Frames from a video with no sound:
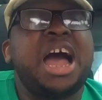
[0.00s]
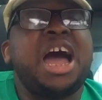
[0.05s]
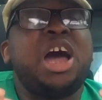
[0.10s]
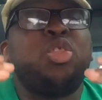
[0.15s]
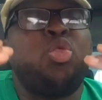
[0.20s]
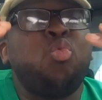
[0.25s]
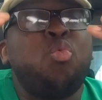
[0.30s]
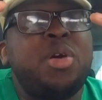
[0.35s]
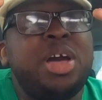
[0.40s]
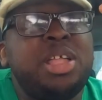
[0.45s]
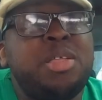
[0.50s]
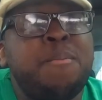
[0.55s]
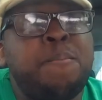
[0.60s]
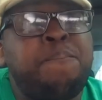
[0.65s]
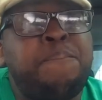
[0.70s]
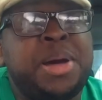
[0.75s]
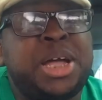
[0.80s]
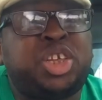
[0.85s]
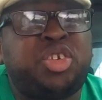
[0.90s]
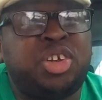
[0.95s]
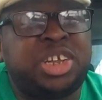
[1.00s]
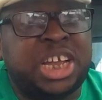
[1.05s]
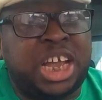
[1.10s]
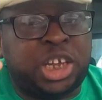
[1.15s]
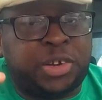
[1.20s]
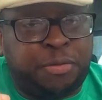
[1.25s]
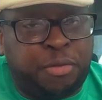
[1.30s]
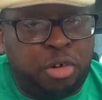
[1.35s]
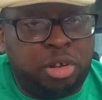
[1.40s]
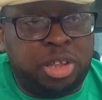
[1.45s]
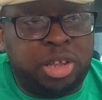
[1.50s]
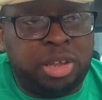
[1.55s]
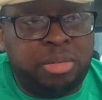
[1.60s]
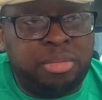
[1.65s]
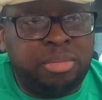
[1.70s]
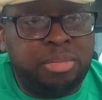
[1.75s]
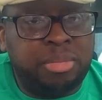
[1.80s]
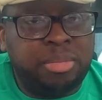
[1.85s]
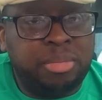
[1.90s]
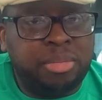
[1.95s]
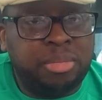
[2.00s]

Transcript: And when birth rate has fallen,